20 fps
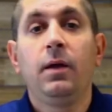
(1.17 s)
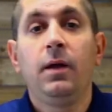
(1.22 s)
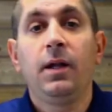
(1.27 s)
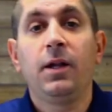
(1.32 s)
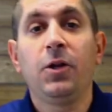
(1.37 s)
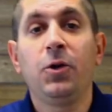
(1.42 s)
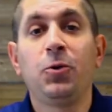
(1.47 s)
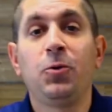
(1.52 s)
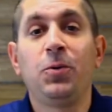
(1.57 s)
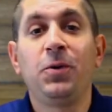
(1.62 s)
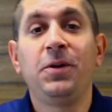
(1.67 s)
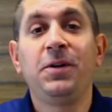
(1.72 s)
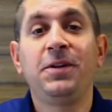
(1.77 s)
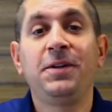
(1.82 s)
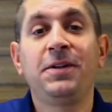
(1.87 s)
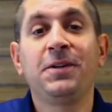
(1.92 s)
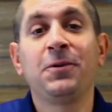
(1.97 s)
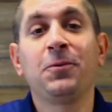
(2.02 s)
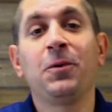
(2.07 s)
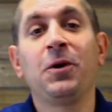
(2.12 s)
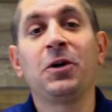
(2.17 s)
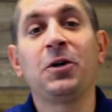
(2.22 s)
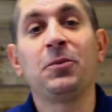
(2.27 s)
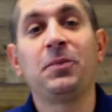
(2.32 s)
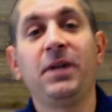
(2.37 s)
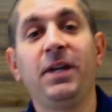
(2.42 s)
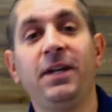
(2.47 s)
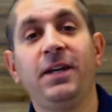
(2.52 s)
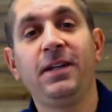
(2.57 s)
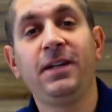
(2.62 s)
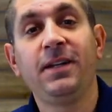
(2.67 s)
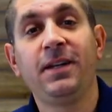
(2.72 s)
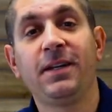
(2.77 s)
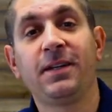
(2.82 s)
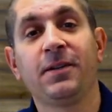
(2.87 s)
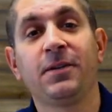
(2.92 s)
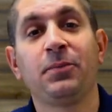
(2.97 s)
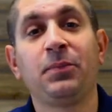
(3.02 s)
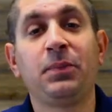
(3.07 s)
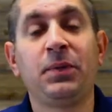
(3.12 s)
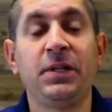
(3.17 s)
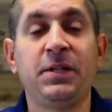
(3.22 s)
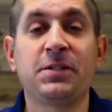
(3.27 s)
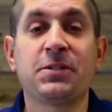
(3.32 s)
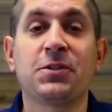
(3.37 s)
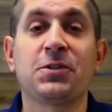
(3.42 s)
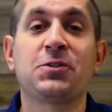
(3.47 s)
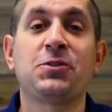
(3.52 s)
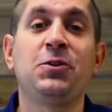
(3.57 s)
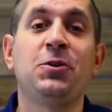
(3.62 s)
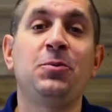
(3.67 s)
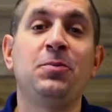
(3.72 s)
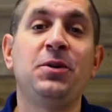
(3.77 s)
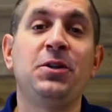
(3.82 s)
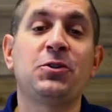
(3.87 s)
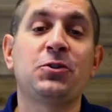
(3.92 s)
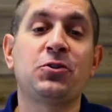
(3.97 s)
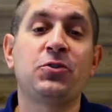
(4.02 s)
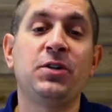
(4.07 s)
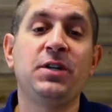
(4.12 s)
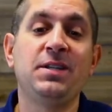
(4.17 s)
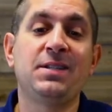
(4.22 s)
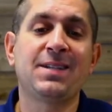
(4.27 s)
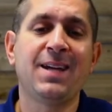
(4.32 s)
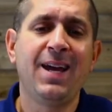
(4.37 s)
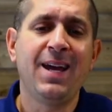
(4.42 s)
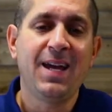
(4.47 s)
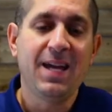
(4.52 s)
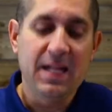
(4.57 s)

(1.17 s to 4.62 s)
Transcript: Hello, welcome again, Peninsula Student Ministries.